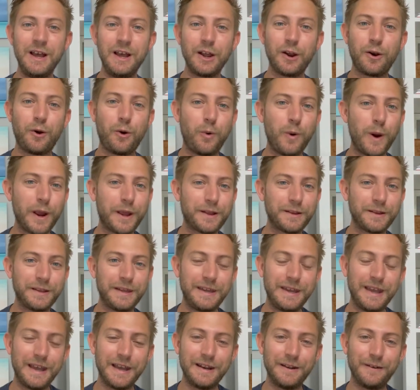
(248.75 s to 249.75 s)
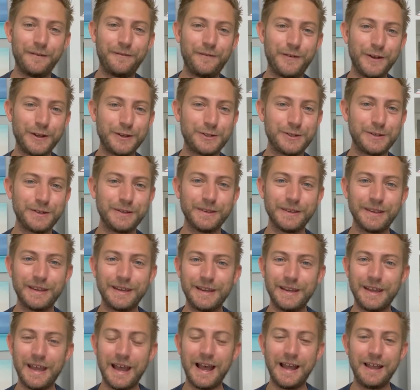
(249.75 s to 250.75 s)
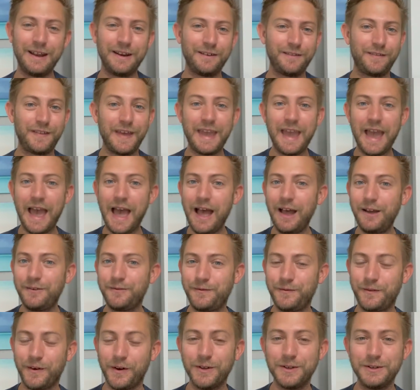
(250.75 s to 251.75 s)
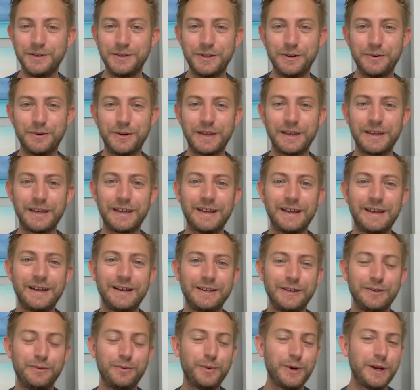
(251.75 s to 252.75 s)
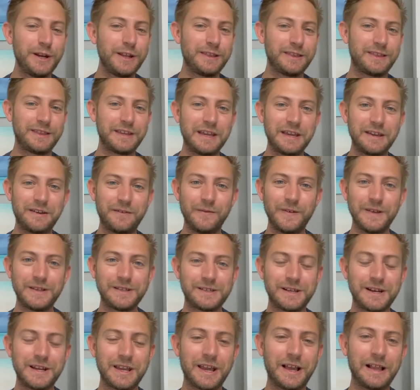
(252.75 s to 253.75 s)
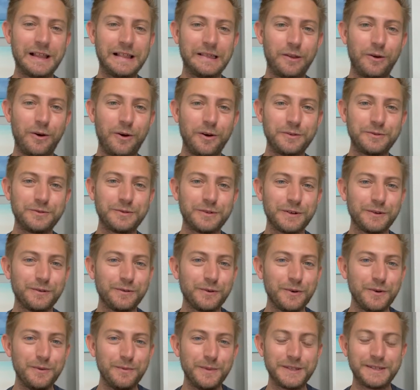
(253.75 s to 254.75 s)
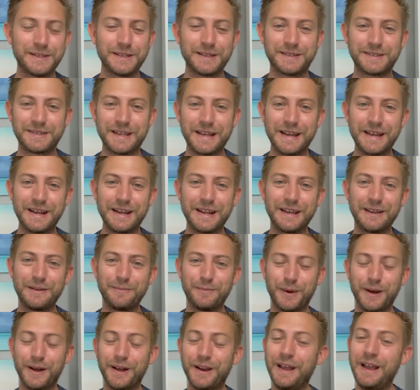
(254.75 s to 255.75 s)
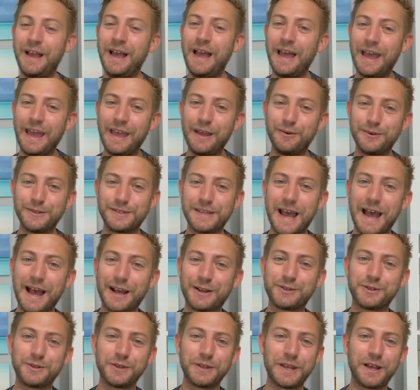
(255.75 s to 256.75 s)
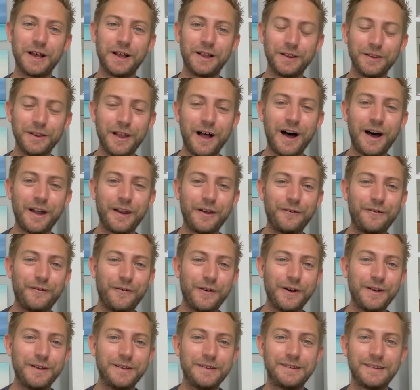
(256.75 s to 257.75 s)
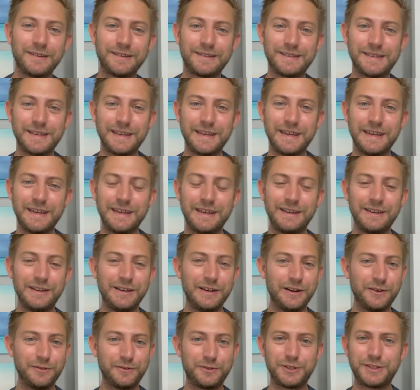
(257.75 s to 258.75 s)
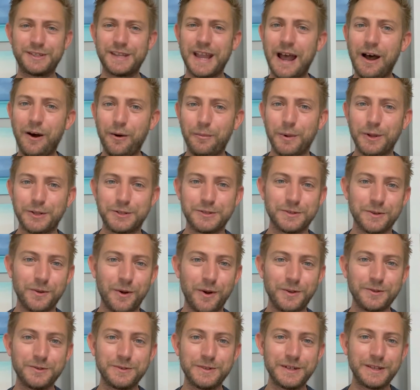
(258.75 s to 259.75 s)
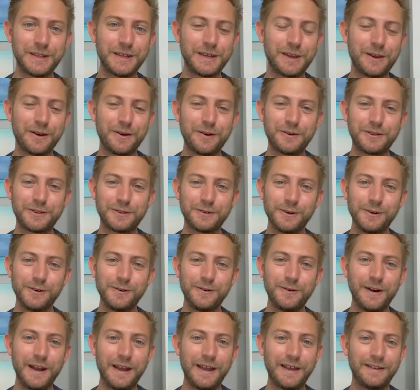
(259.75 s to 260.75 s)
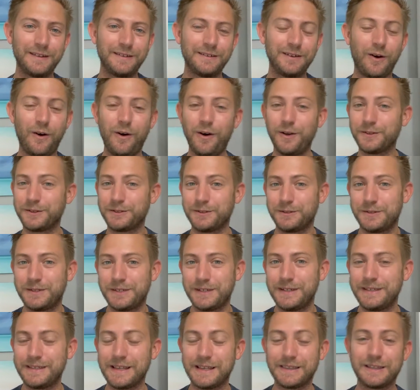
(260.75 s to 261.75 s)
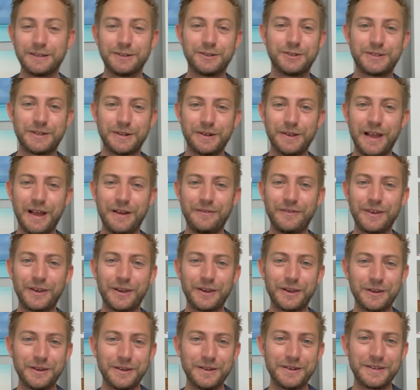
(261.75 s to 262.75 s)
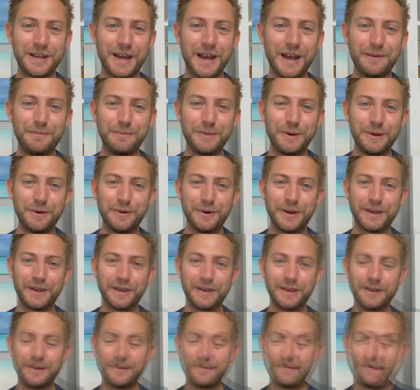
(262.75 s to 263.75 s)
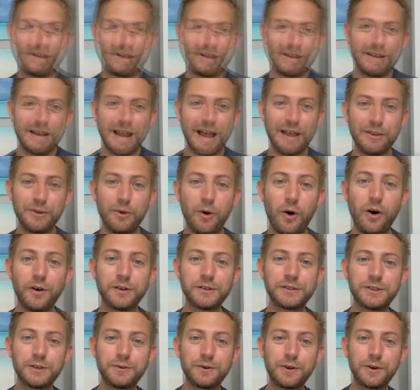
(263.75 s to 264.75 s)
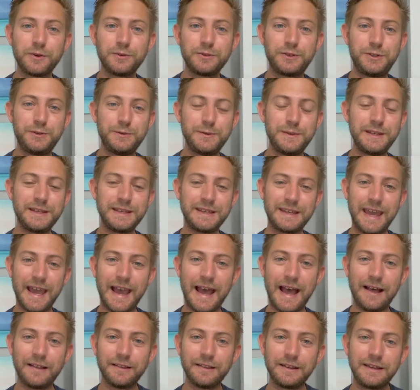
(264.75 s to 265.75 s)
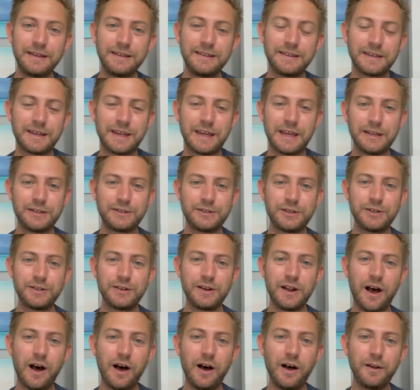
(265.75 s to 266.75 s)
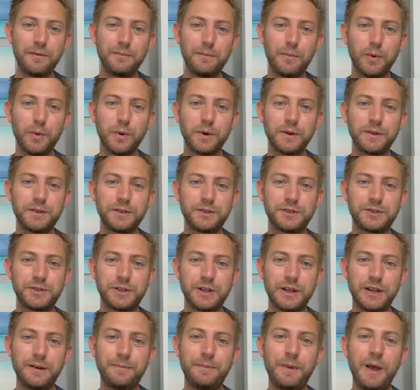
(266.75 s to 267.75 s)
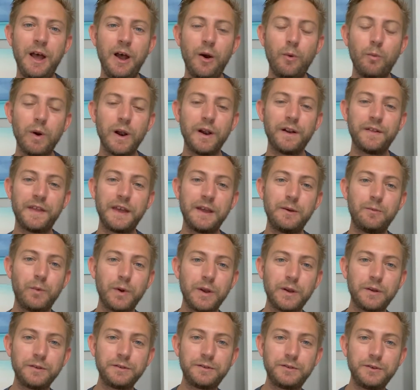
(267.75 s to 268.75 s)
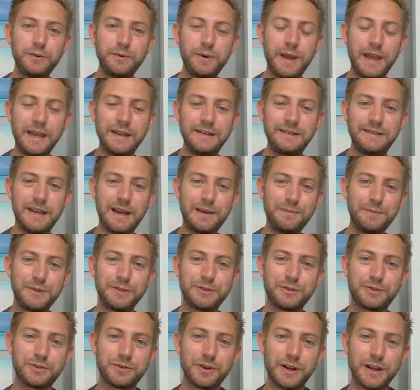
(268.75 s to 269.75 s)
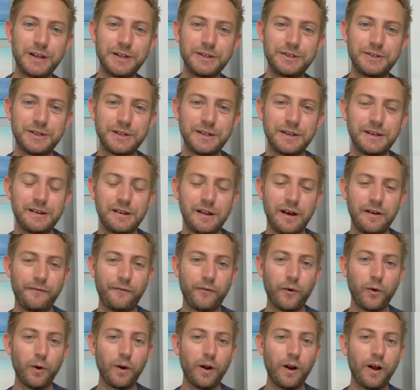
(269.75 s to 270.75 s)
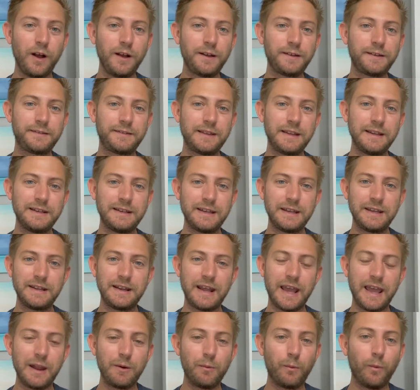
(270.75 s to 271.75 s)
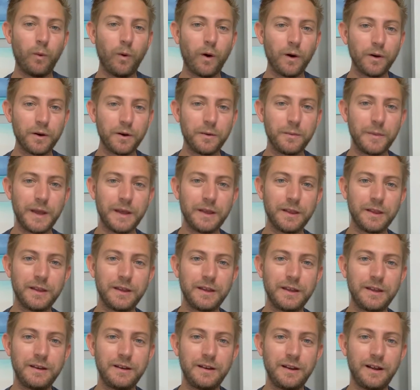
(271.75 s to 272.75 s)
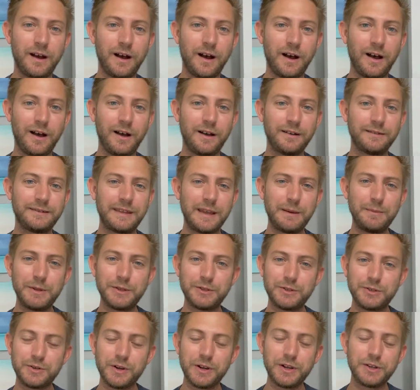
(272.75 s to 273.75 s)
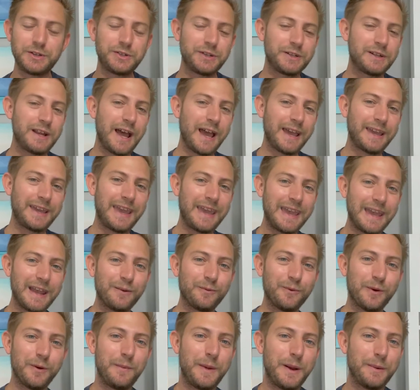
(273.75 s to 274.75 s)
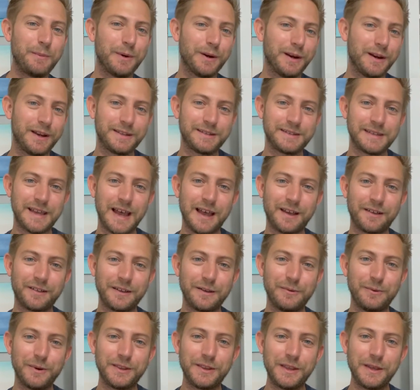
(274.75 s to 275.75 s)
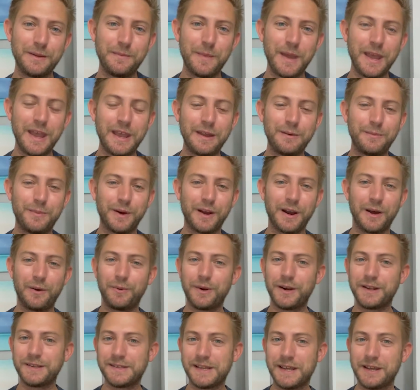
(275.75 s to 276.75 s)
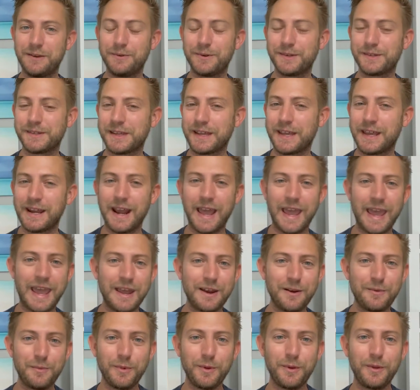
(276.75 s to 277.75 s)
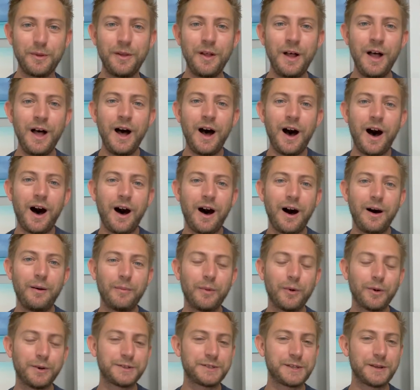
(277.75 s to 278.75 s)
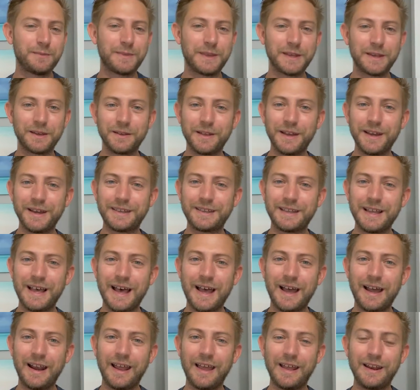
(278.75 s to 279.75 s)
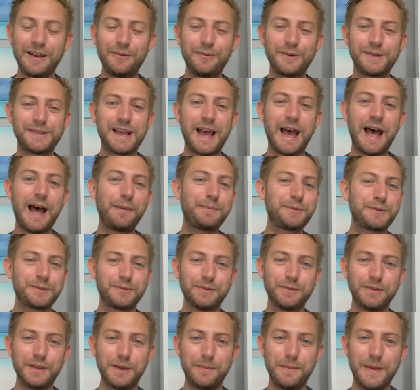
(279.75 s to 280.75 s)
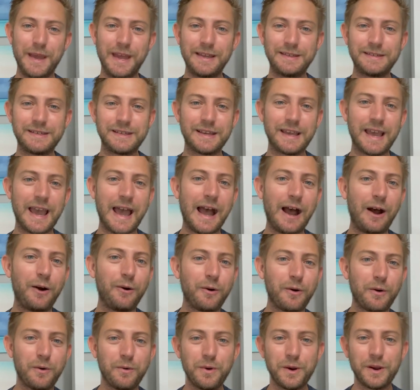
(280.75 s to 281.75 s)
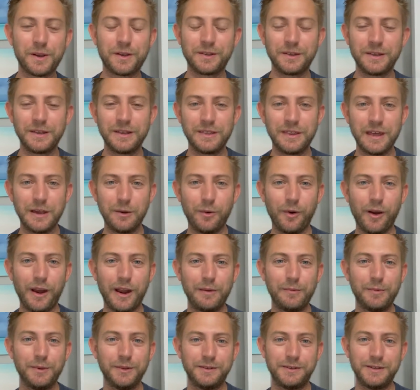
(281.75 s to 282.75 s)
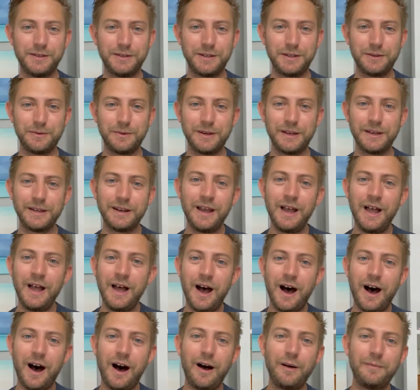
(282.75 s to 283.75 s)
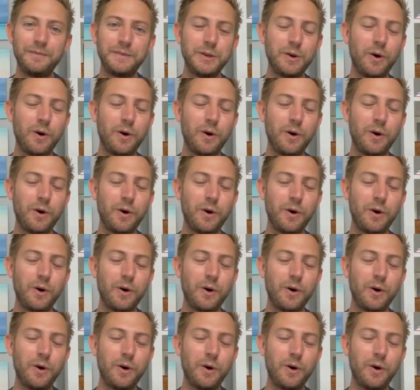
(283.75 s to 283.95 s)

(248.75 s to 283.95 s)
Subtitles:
quickly and efficiently, and they have fun doing it. You wouldn't think visiting a laundry room is exciting, but it was actually a lot of fun to see just how much laundry they go through, and also see that they're still having a good time doing it. Now you also go to the galley, the kitchen on board the ship, where they will do a demonstration. For us, they did a watermelon demonstration. I can't remember exactly what they made, but I want to say it was like an animal or something like that, and it was absolutely amazing how quickly they were able to do it. You